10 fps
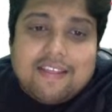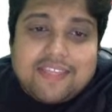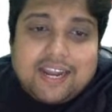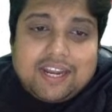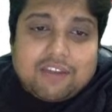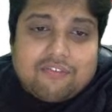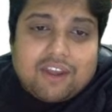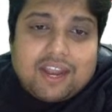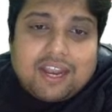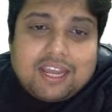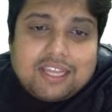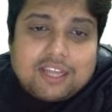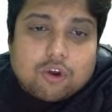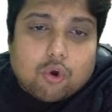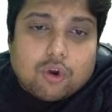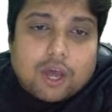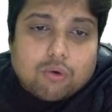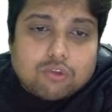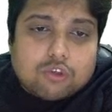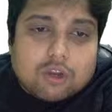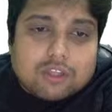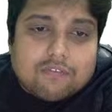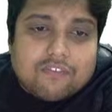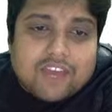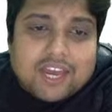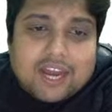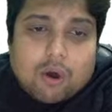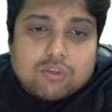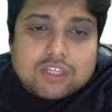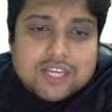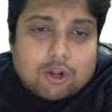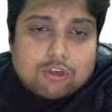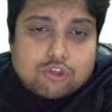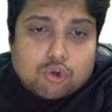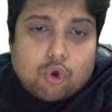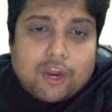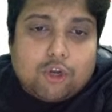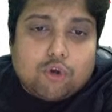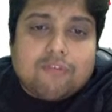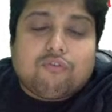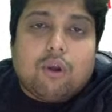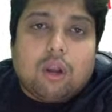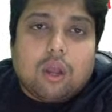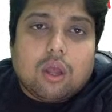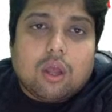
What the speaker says: then definitely the godowns or the warehouses are also going to be full,